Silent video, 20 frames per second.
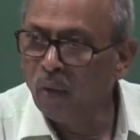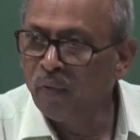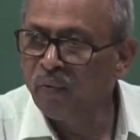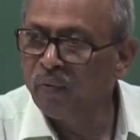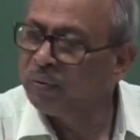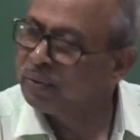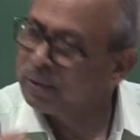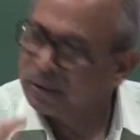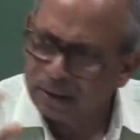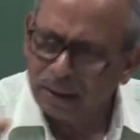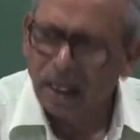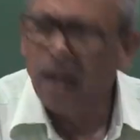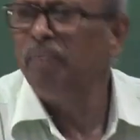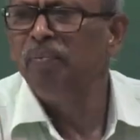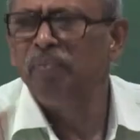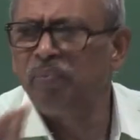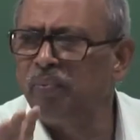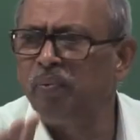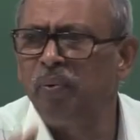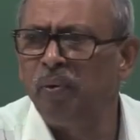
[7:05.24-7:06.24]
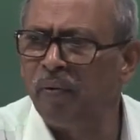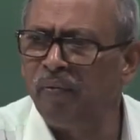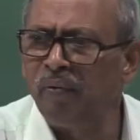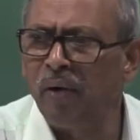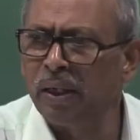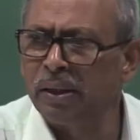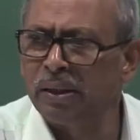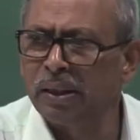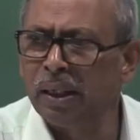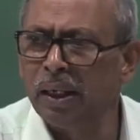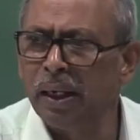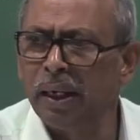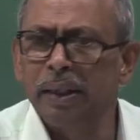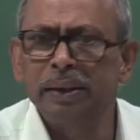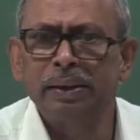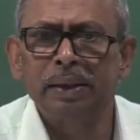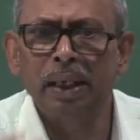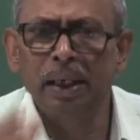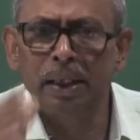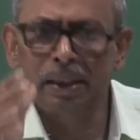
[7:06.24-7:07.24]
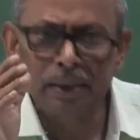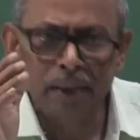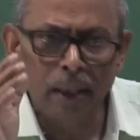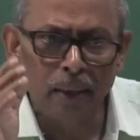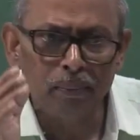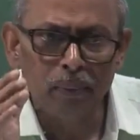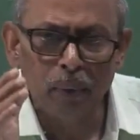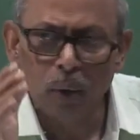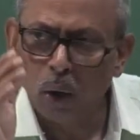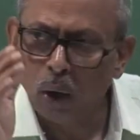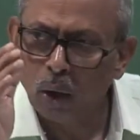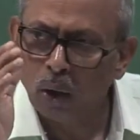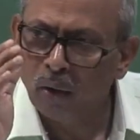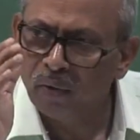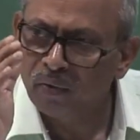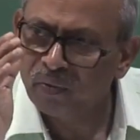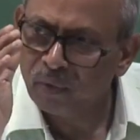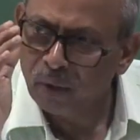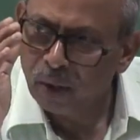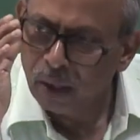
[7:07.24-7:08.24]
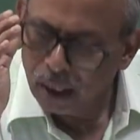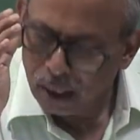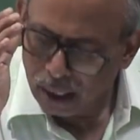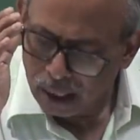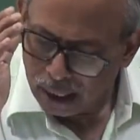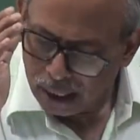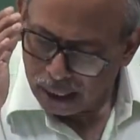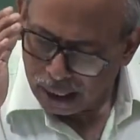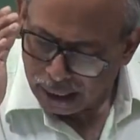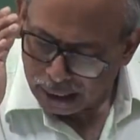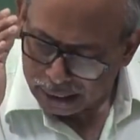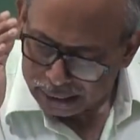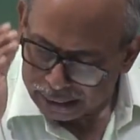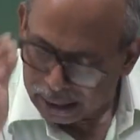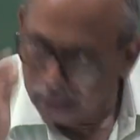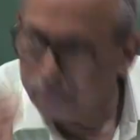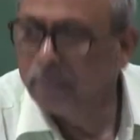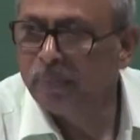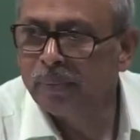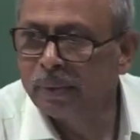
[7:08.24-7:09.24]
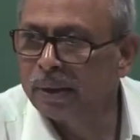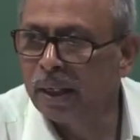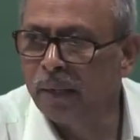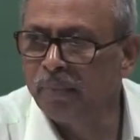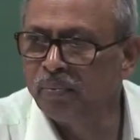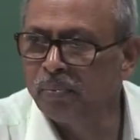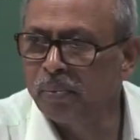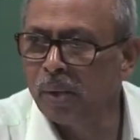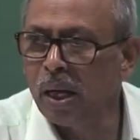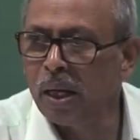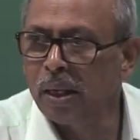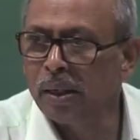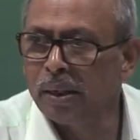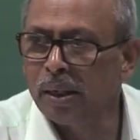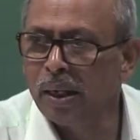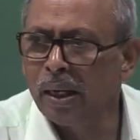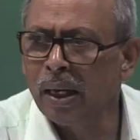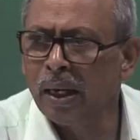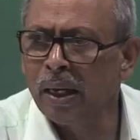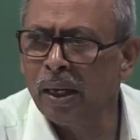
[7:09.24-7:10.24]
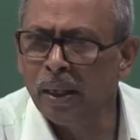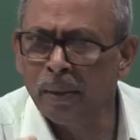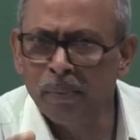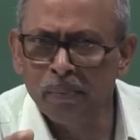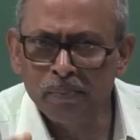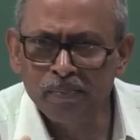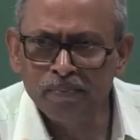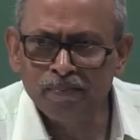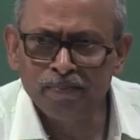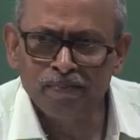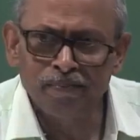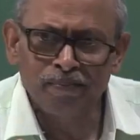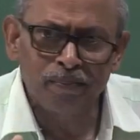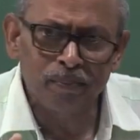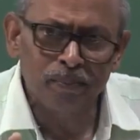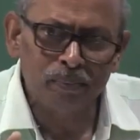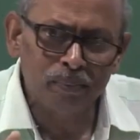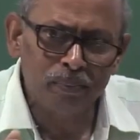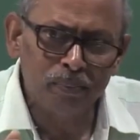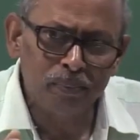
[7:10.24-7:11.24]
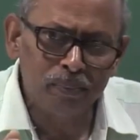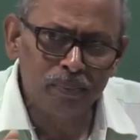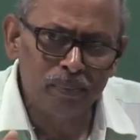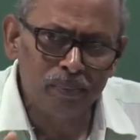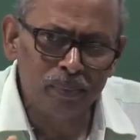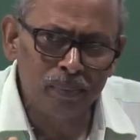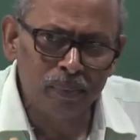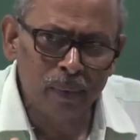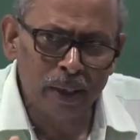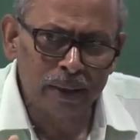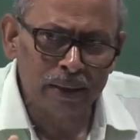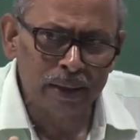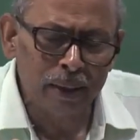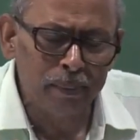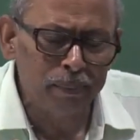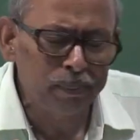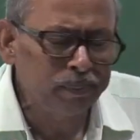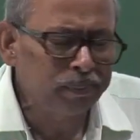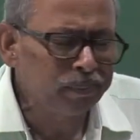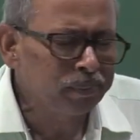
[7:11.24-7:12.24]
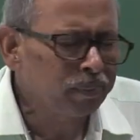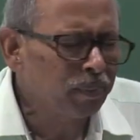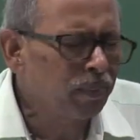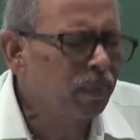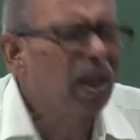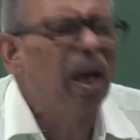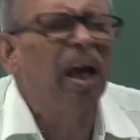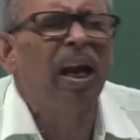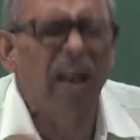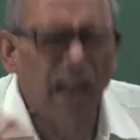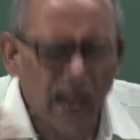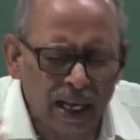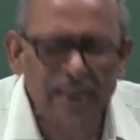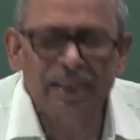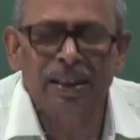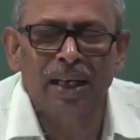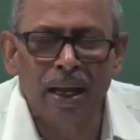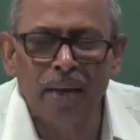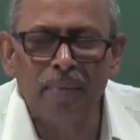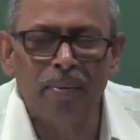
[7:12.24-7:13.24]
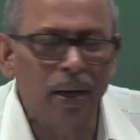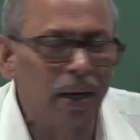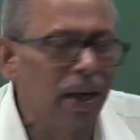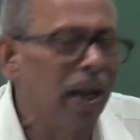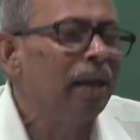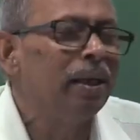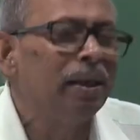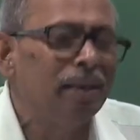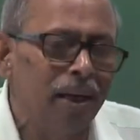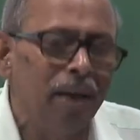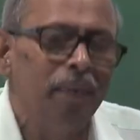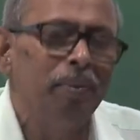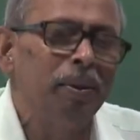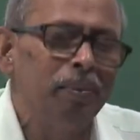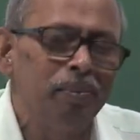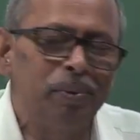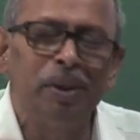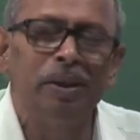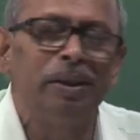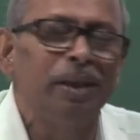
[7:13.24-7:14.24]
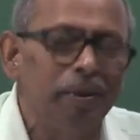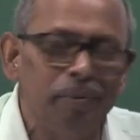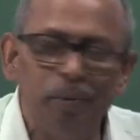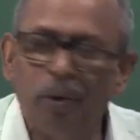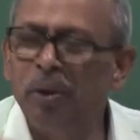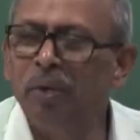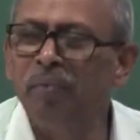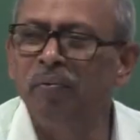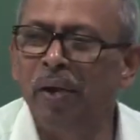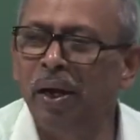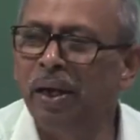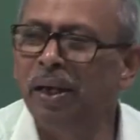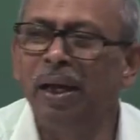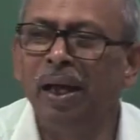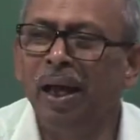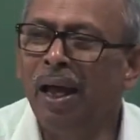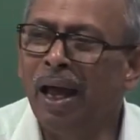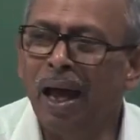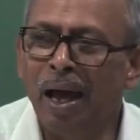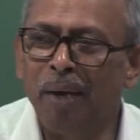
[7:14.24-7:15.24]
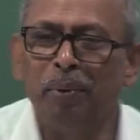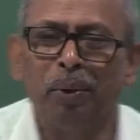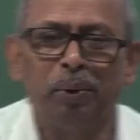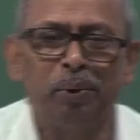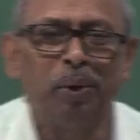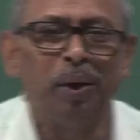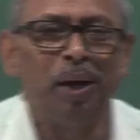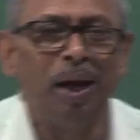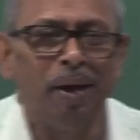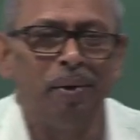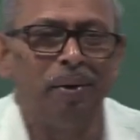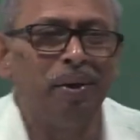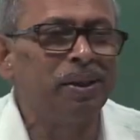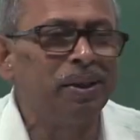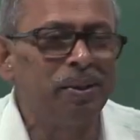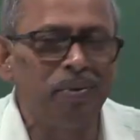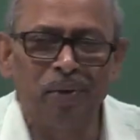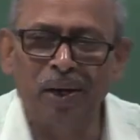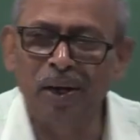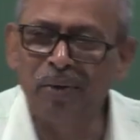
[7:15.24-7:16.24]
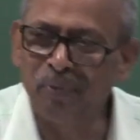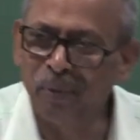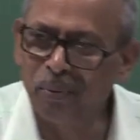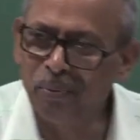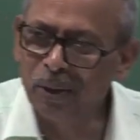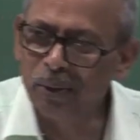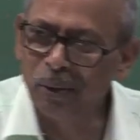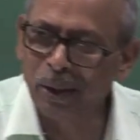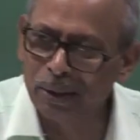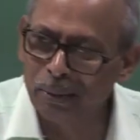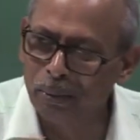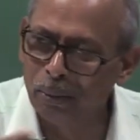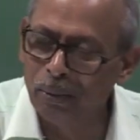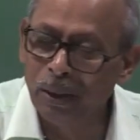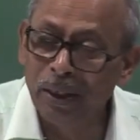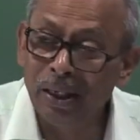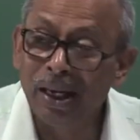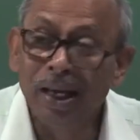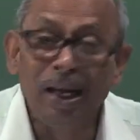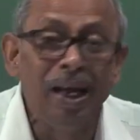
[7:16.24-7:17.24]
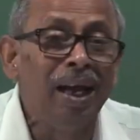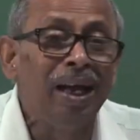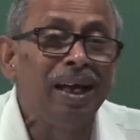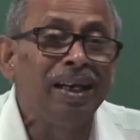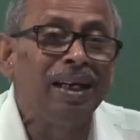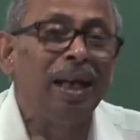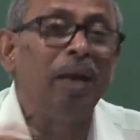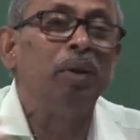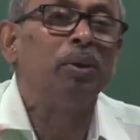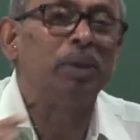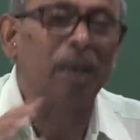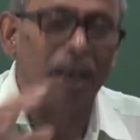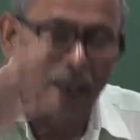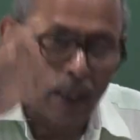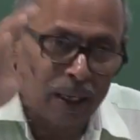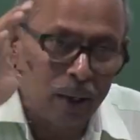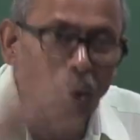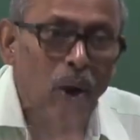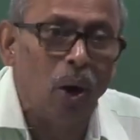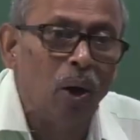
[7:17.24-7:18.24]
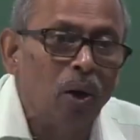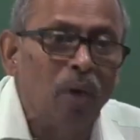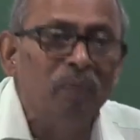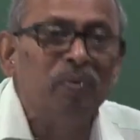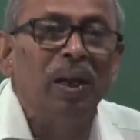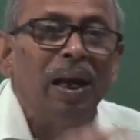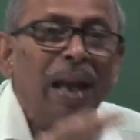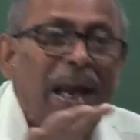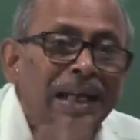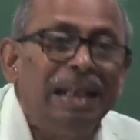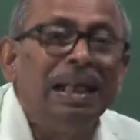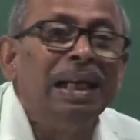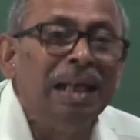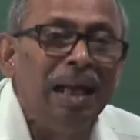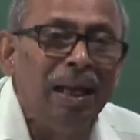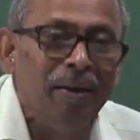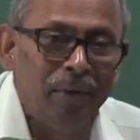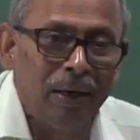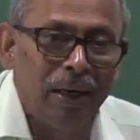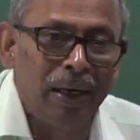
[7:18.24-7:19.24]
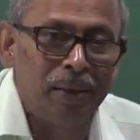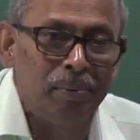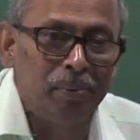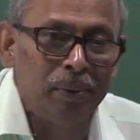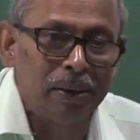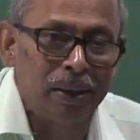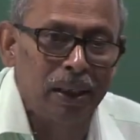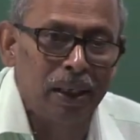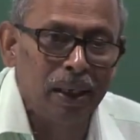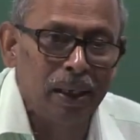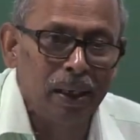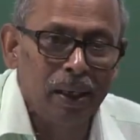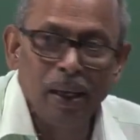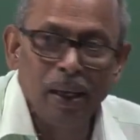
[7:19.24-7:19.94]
of some function, let us say some log of some let us say lux level, I mean, since I have not defined, I am not it is difficult for me to at the moment tell you. So, log of the lighting level, let me say,